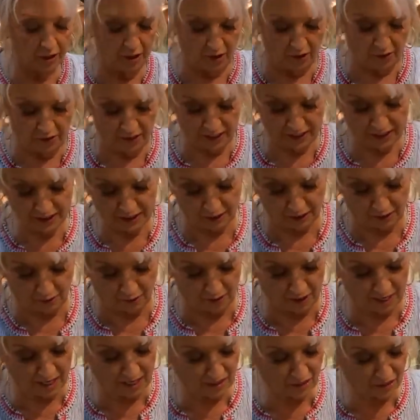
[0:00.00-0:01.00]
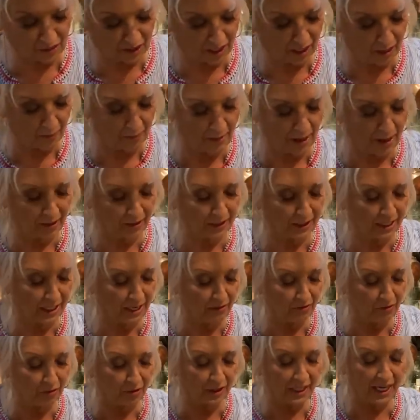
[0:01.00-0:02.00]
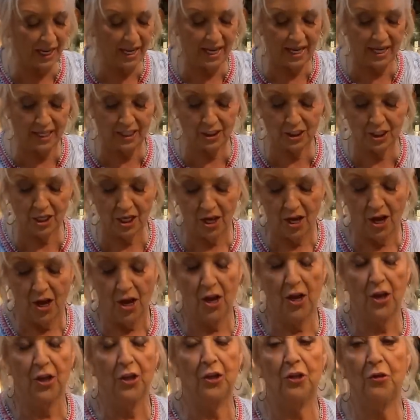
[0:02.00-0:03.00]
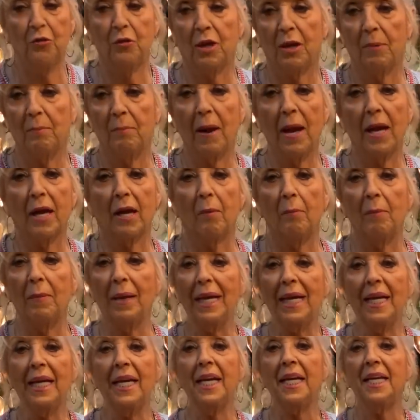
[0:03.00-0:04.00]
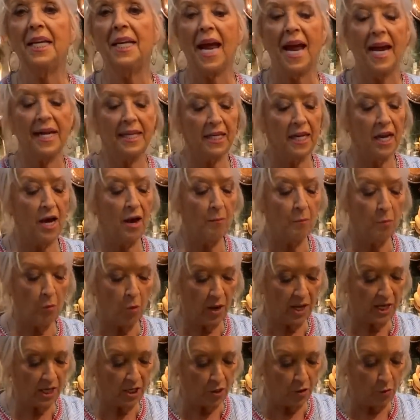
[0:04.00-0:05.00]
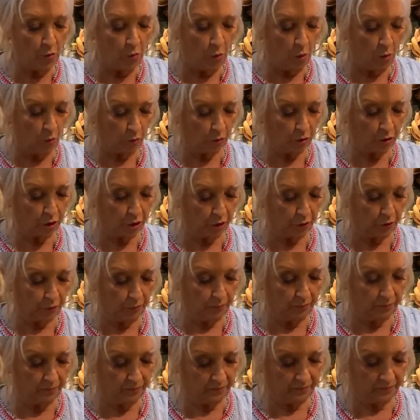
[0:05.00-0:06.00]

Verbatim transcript: You know, that's the grand thing about deviled eggs. You can make them any gum way you want to.